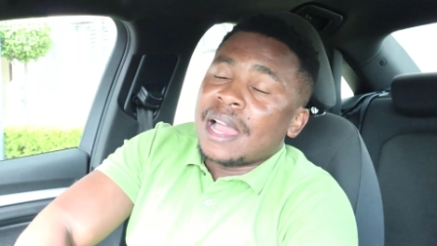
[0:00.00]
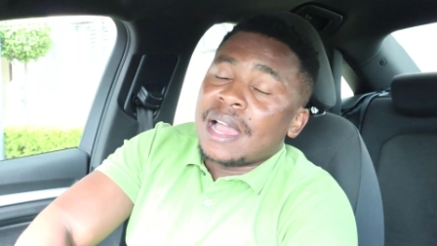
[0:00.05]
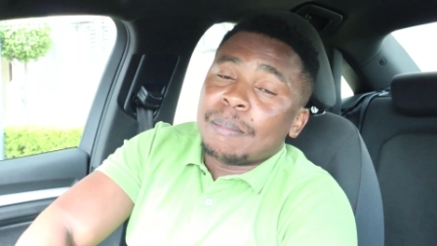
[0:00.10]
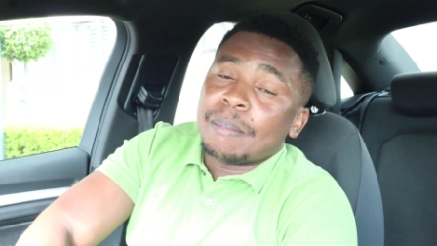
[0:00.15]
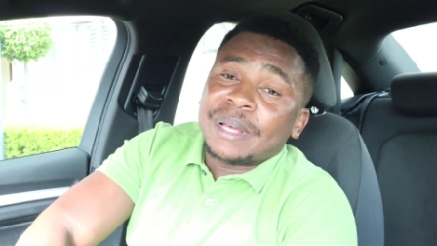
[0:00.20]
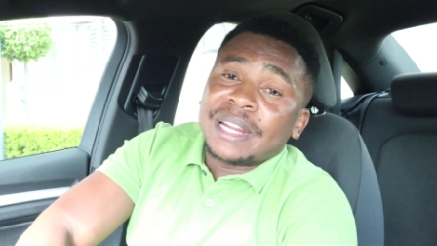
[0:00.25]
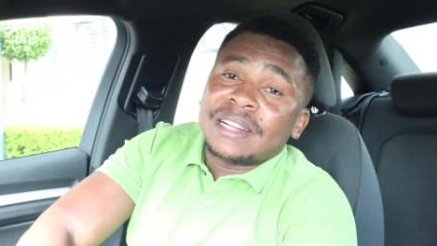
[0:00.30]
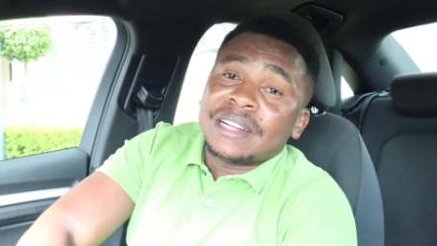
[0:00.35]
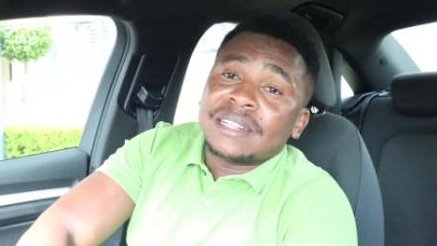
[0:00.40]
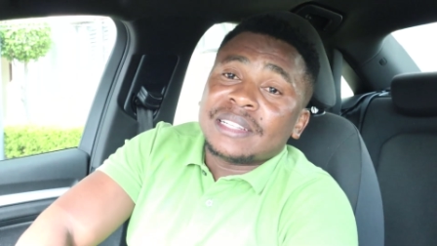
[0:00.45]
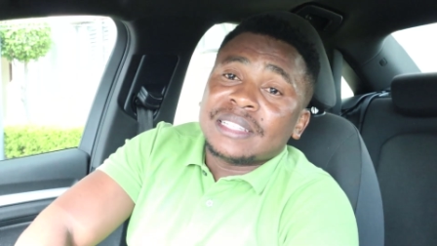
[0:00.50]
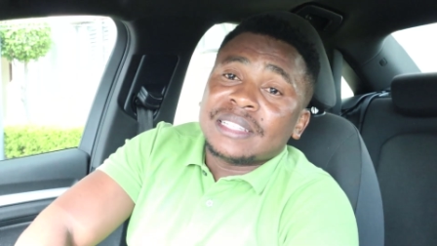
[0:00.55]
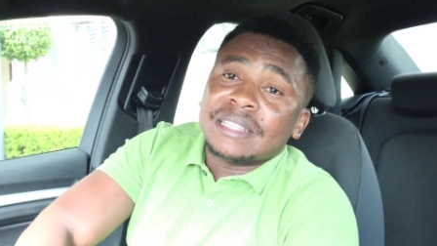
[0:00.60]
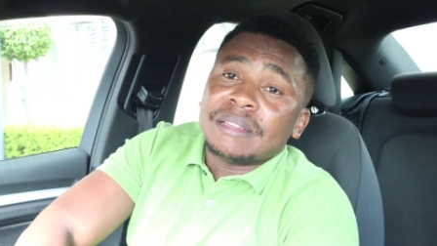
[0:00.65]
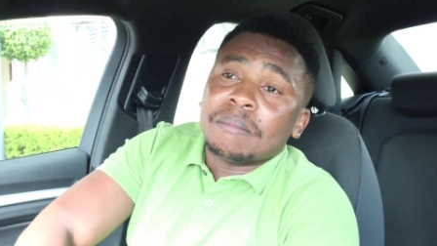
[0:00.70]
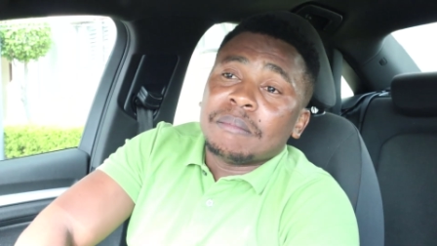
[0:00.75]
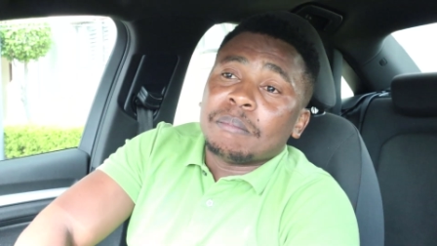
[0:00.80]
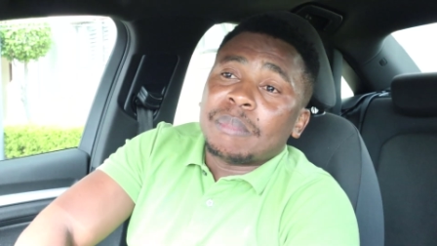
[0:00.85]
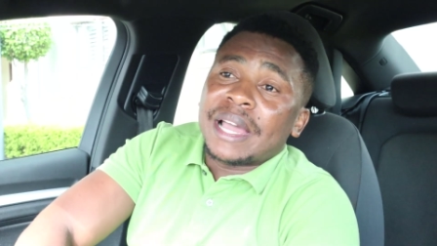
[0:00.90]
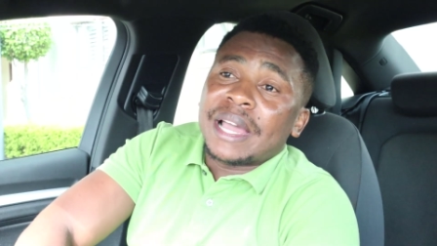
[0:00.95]

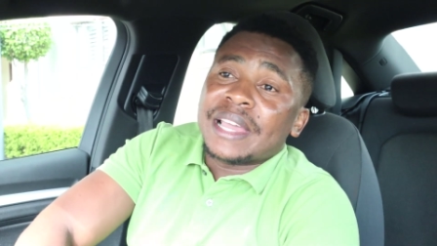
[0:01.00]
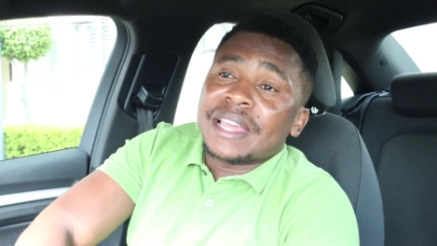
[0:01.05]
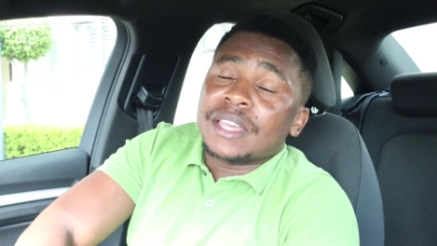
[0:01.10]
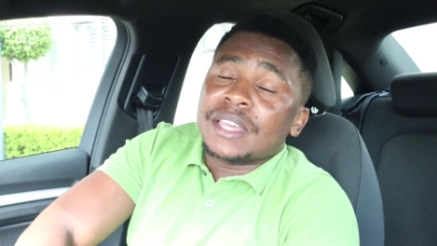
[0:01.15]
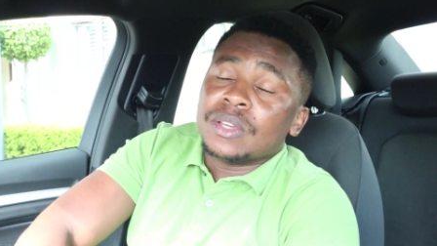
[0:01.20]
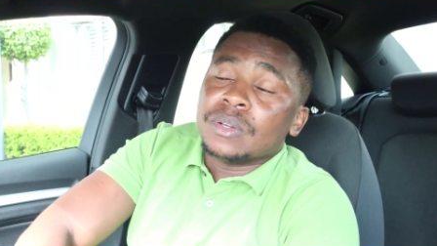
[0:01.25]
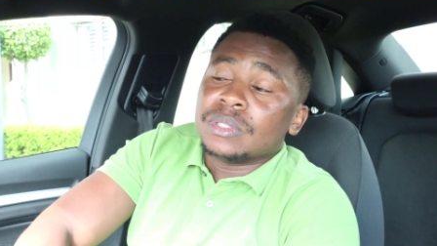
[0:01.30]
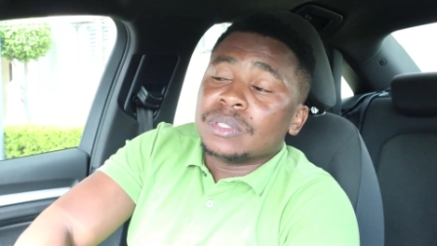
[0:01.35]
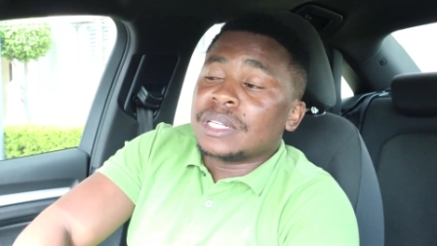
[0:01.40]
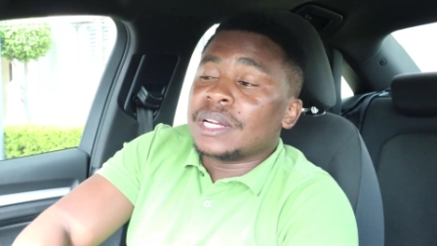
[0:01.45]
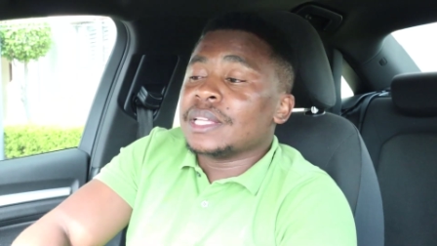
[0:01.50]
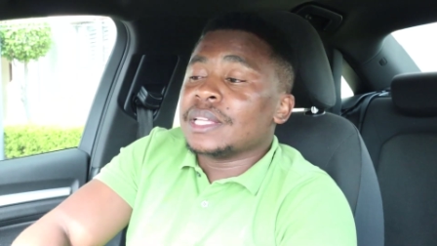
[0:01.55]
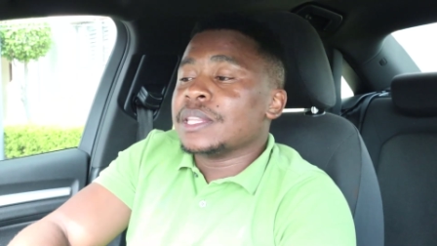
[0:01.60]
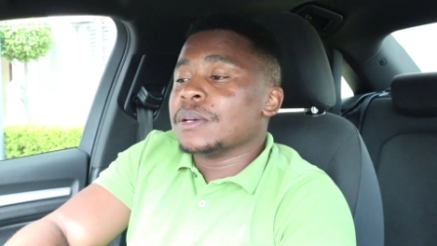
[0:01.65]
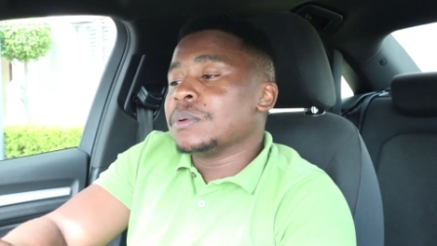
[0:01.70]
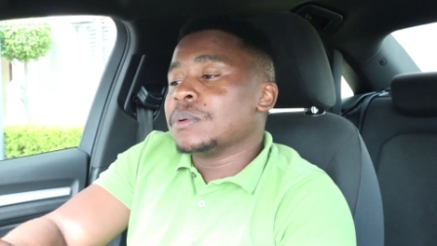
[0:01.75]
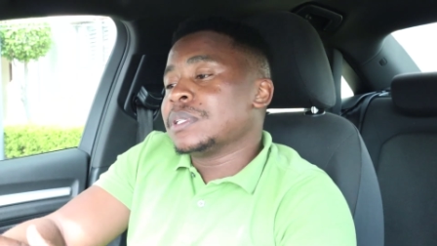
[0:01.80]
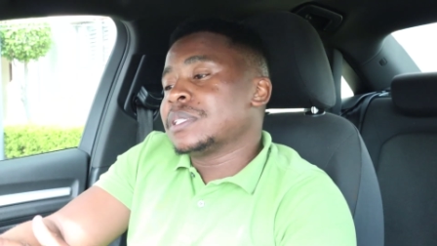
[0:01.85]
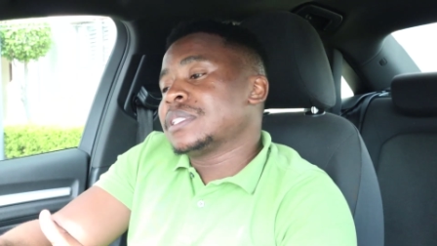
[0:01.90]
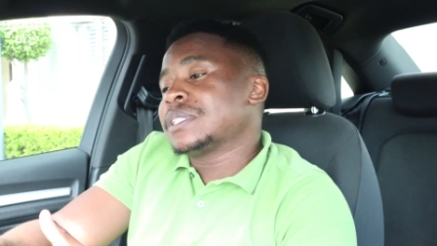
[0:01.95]
apparently by Q3,
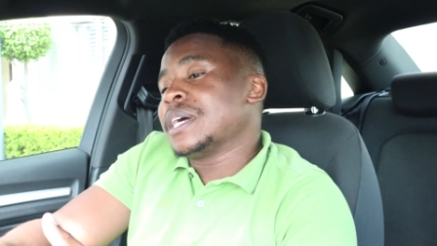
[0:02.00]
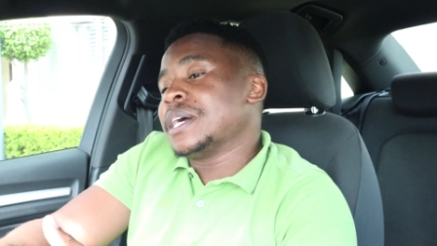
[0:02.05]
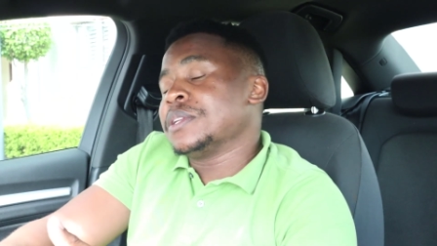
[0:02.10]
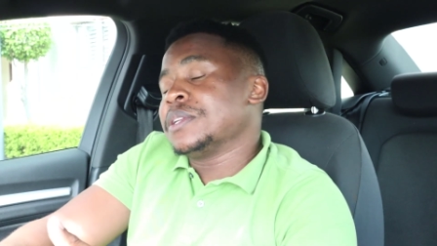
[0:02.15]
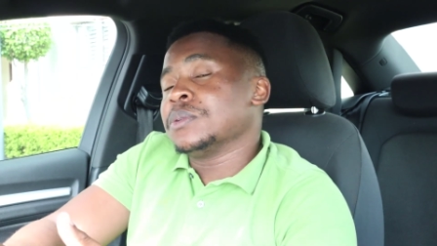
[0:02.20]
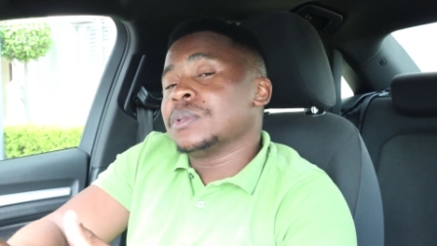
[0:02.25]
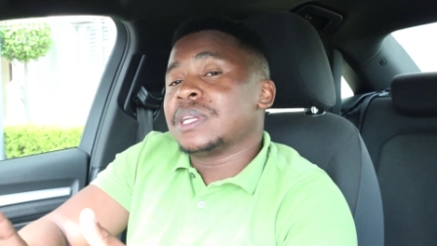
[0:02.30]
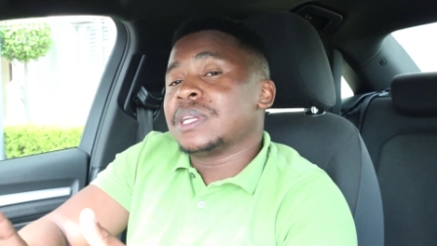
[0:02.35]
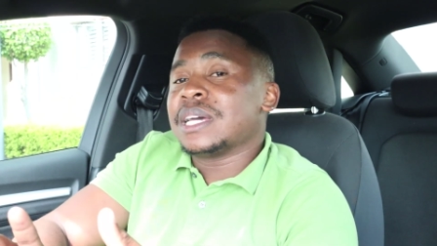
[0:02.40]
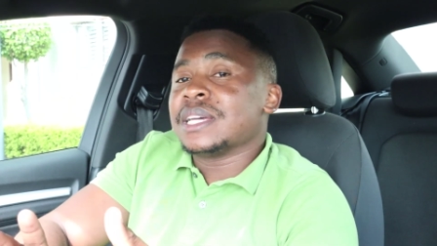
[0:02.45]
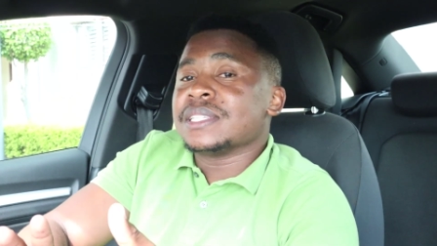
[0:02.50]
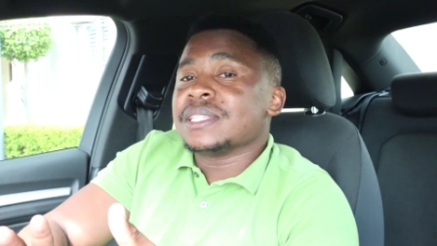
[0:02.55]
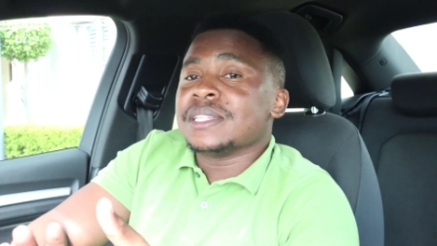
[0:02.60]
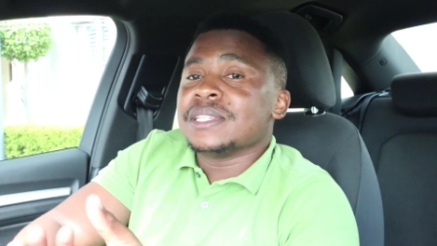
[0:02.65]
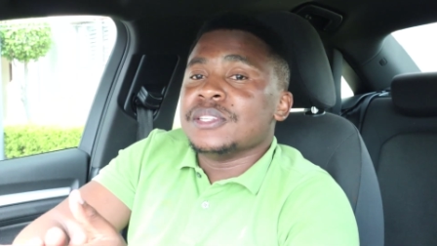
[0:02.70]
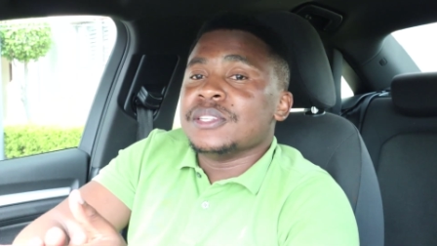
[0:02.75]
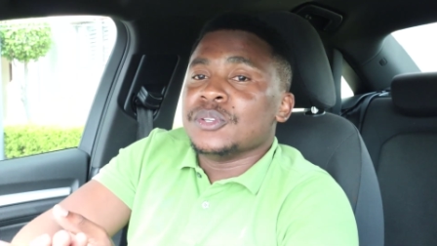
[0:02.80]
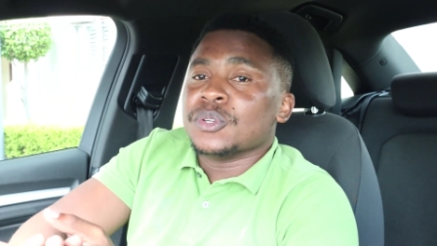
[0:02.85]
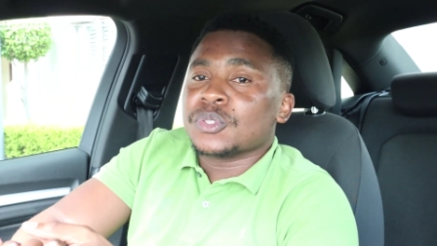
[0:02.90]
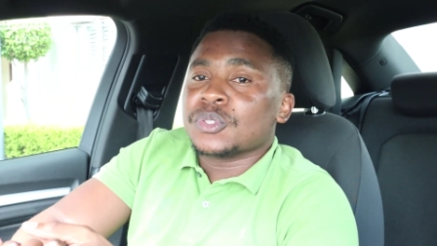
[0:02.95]
they will start
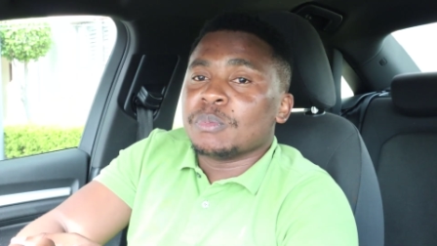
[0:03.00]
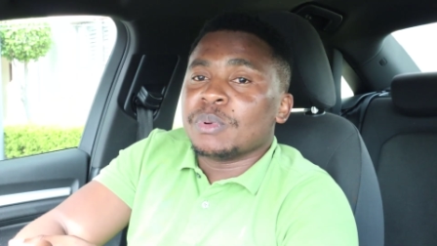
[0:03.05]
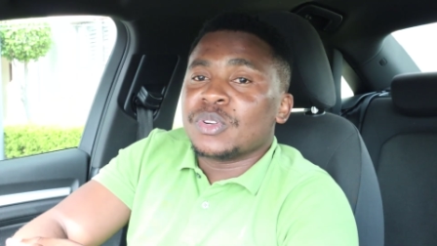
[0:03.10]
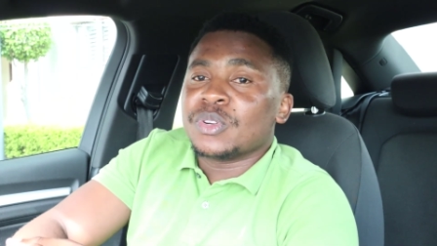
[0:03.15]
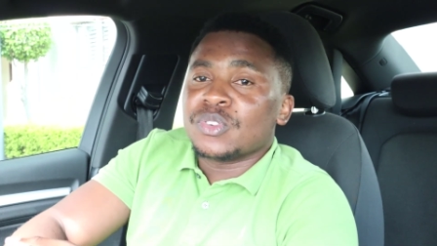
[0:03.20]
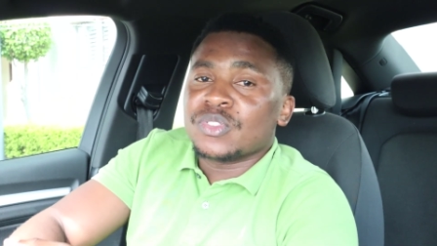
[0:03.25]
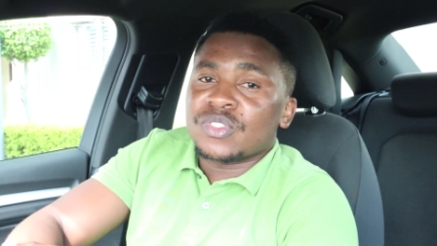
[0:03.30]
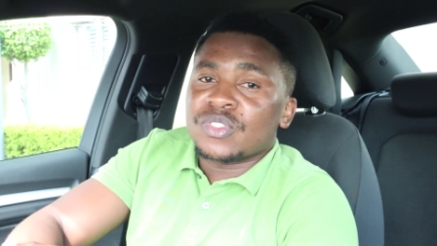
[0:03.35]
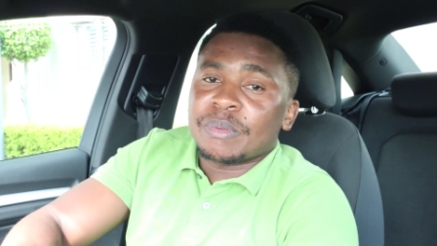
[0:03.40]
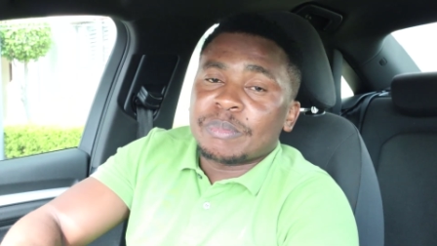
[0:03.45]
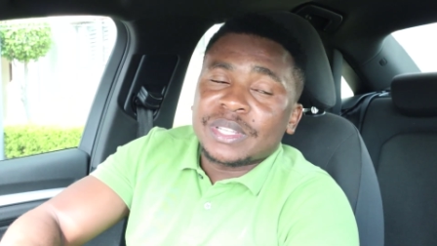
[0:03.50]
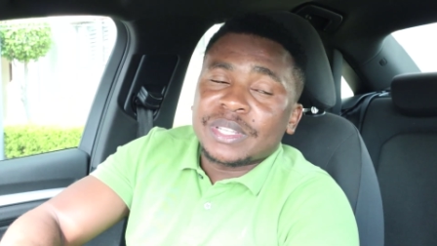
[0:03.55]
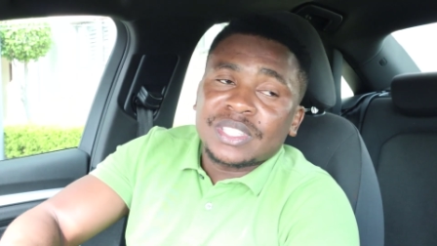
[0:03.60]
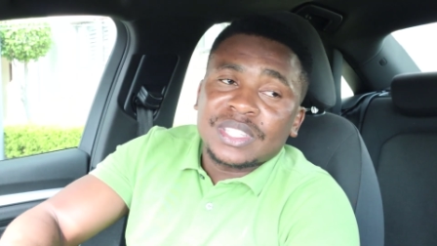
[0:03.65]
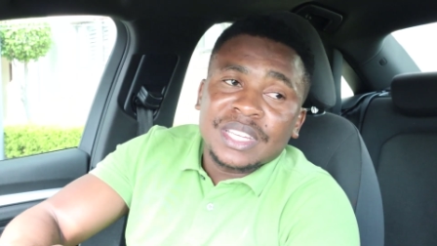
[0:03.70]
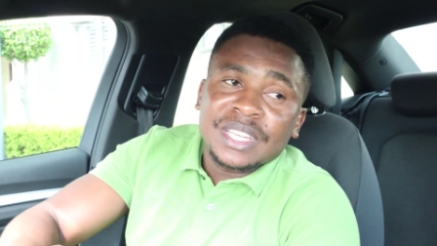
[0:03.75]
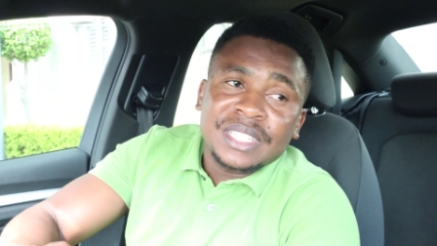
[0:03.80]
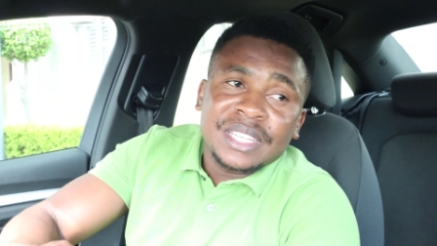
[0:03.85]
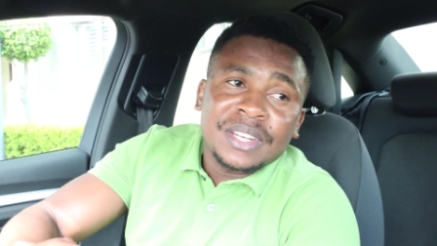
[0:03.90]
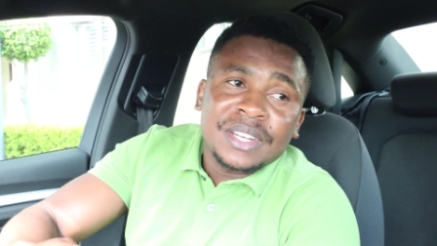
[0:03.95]
utilizing NIO's battery swapping
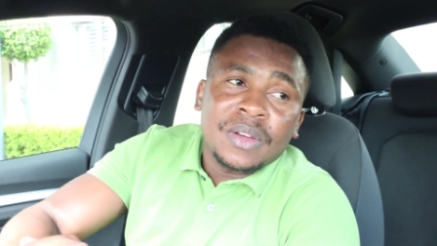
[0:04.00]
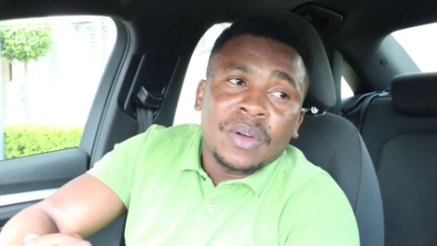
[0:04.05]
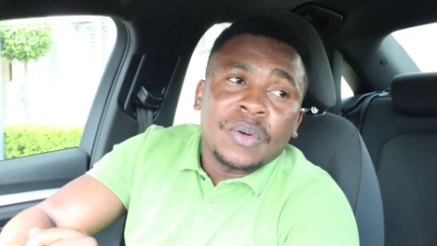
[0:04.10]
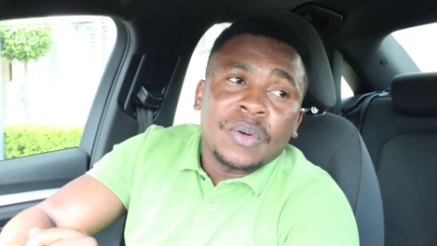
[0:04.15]
station,